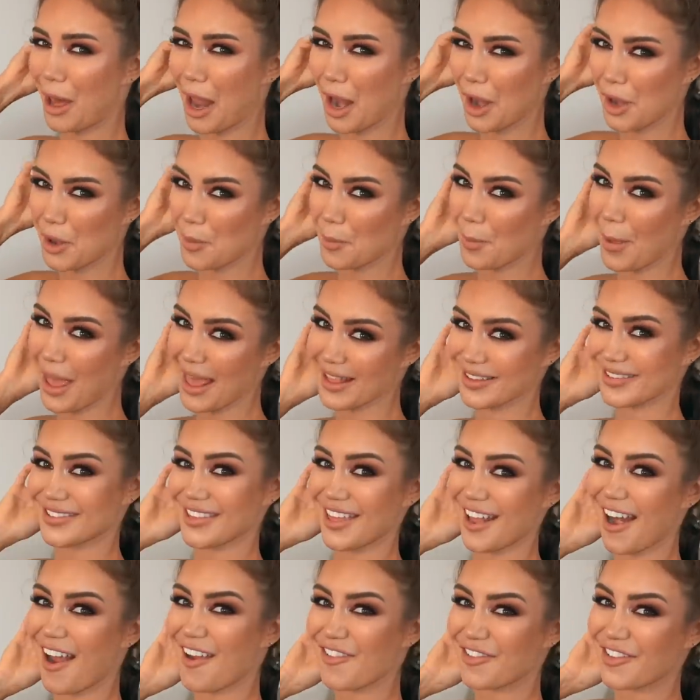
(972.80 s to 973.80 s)
bun mess
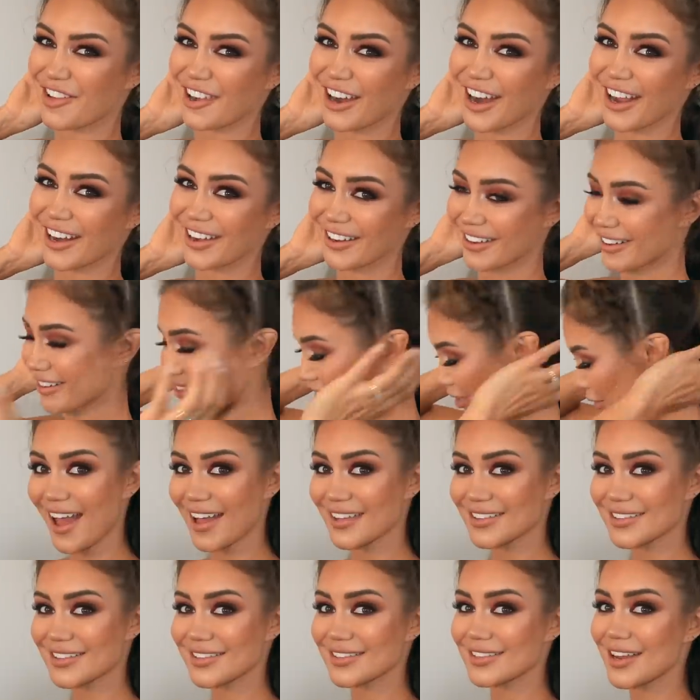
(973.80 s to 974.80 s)
that I've created
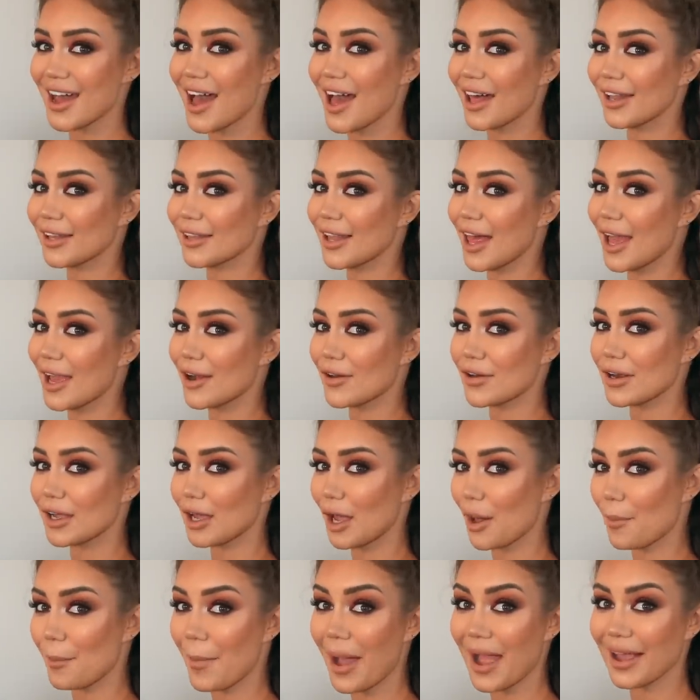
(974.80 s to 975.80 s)
and start
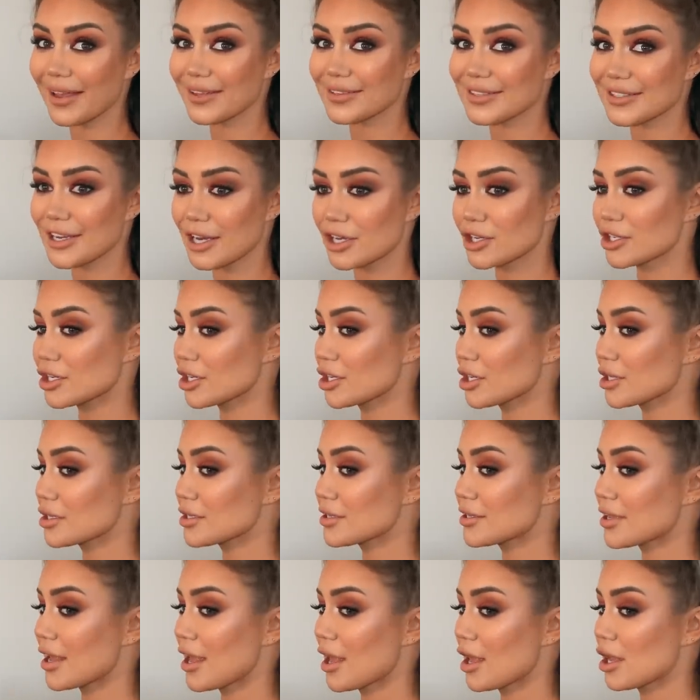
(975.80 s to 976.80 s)
layering my
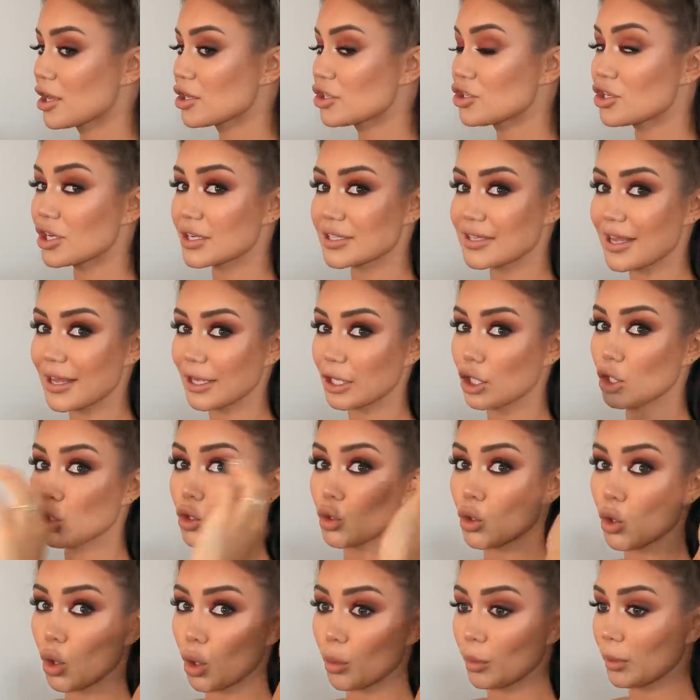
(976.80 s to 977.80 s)
extensions just like you
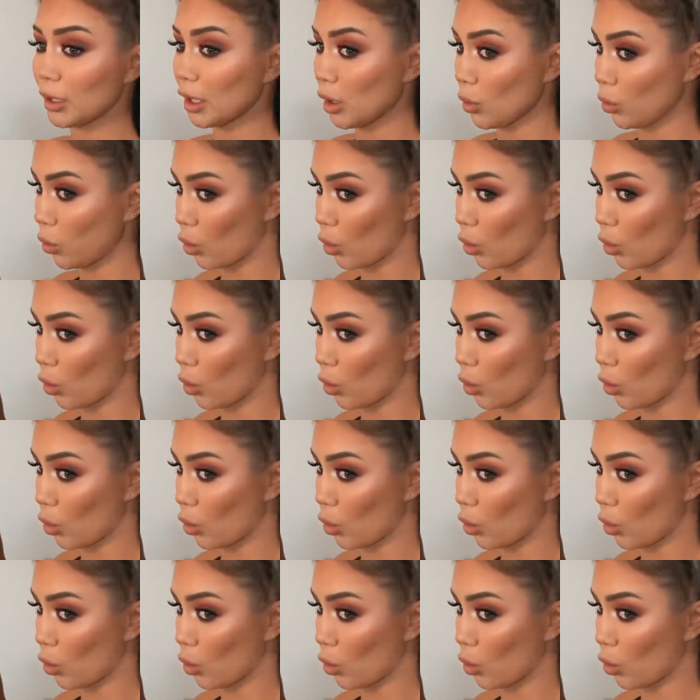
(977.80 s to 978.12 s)
normally